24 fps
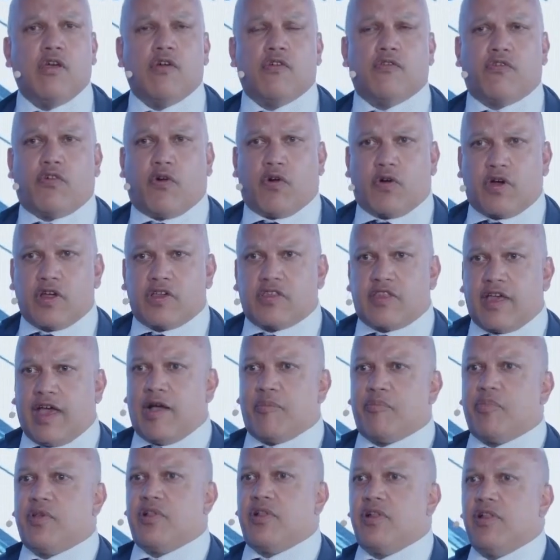For
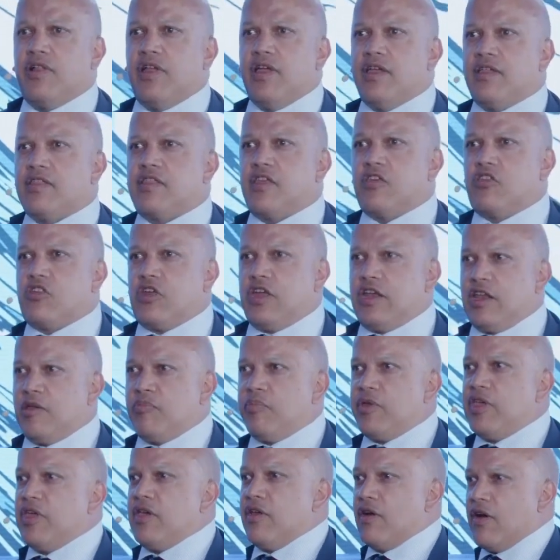example, the
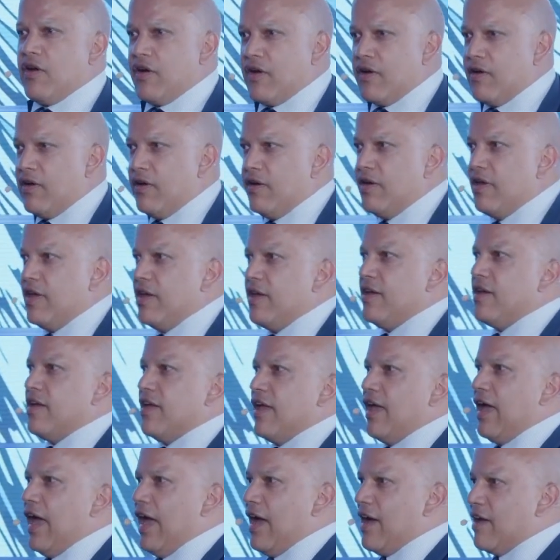GDPR
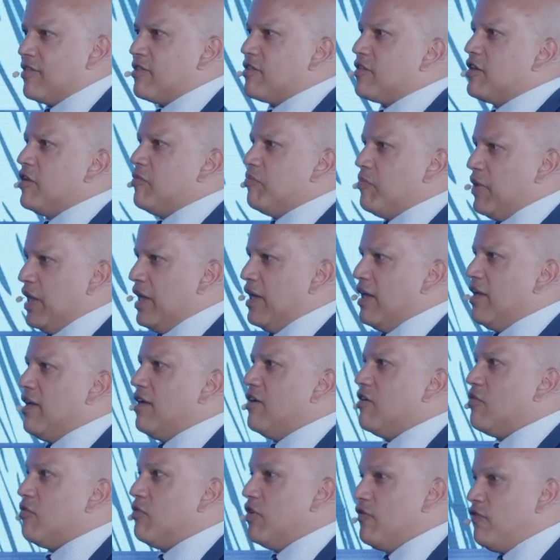has to be
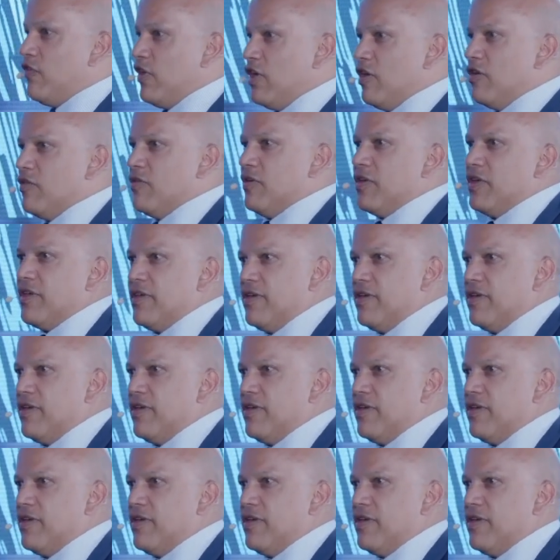reviewed.